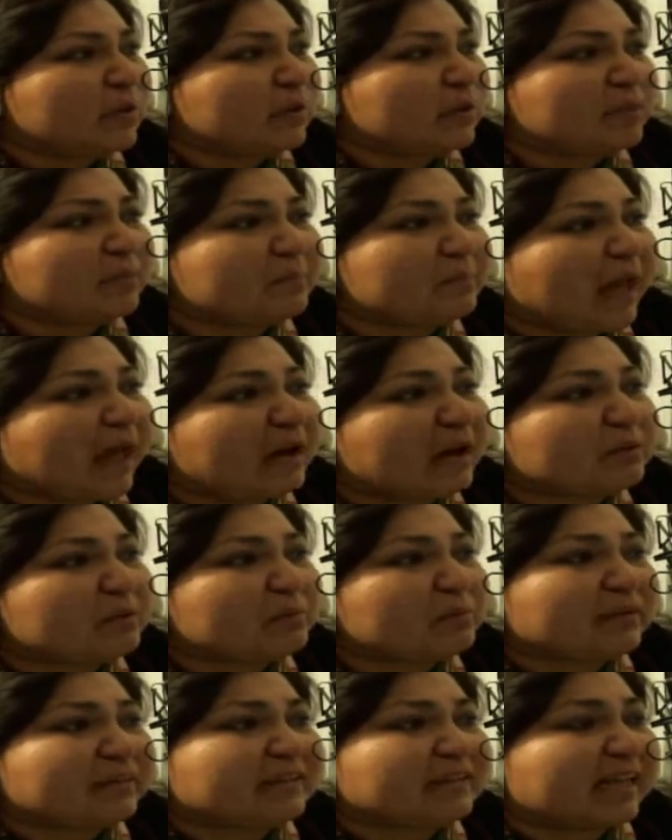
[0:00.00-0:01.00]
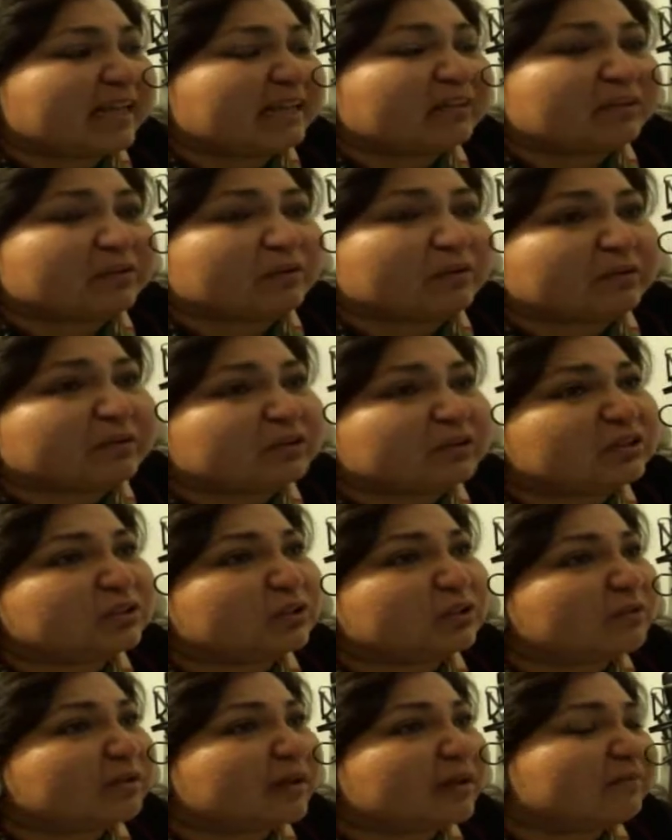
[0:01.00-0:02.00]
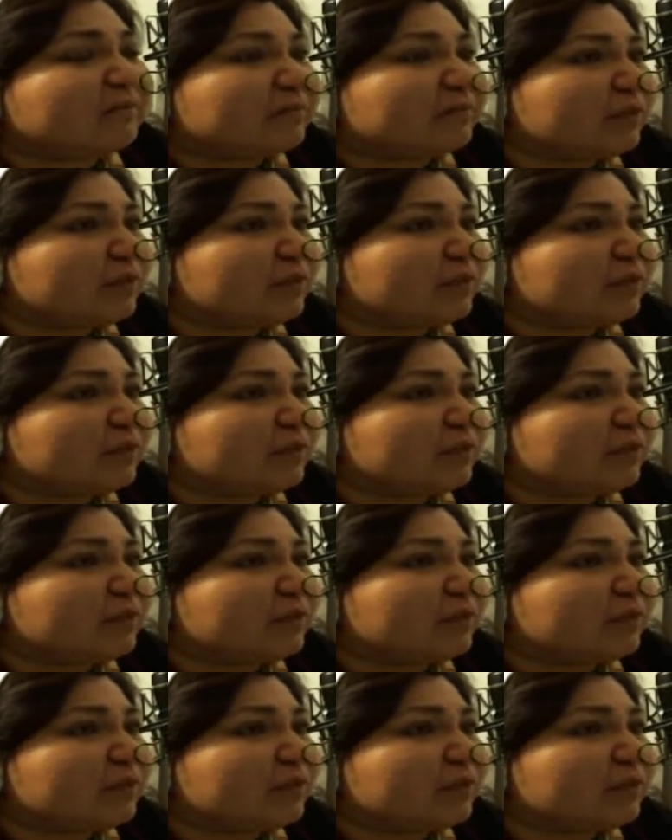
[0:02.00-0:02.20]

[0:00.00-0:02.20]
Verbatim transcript: what mattered was that the Lord showed up